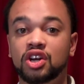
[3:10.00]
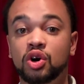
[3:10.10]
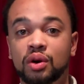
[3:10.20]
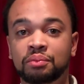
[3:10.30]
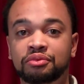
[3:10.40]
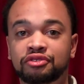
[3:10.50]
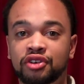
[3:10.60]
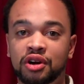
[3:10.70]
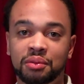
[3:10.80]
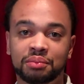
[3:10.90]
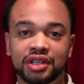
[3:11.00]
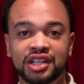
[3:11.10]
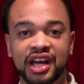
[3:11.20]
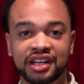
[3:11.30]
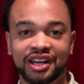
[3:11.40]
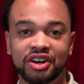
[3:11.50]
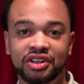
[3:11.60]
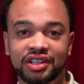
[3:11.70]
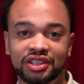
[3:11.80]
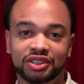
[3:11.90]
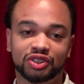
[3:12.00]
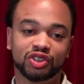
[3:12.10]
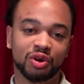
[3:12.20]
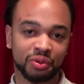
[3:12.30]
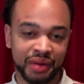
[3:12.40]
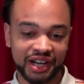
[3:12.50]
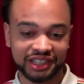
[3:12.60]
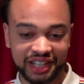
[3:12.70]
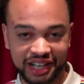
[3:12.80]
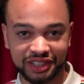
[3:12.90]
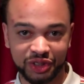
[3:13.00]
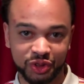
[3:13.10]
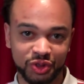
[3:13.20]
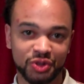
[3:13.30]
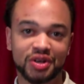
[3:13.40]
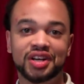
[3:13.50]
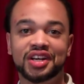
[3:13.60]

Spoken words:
No, I'm from the Dayton area, okay. Trotwood Madison High School,